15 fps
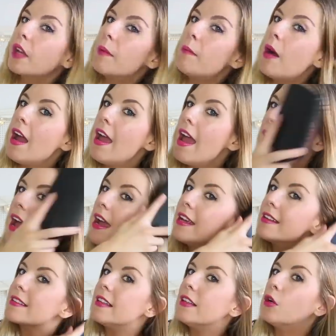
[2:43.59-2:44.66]
My hair
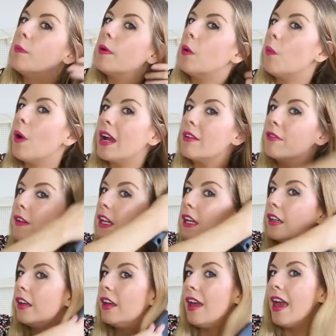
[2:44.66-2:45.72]
is a little bit
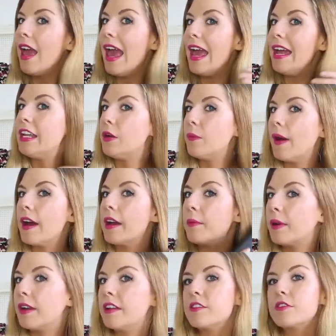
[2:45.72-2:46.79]
wavy anyway
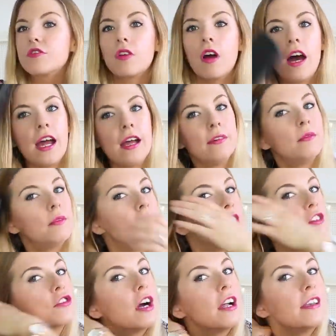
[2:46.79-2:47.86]
when it's dry, when
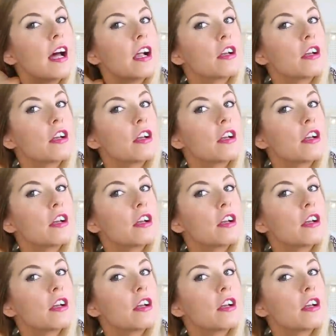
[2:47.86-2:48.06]
it's dried